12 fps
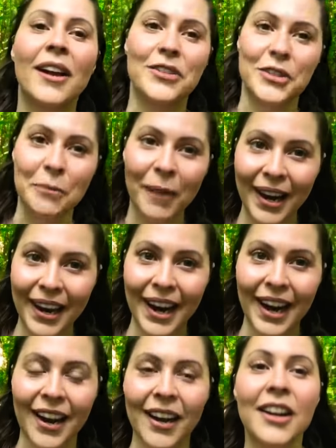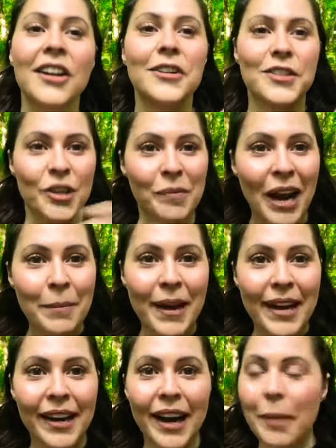do my hair, do my
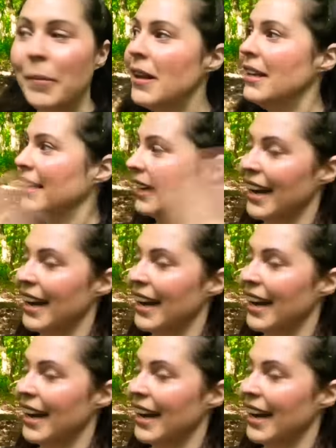makeup, get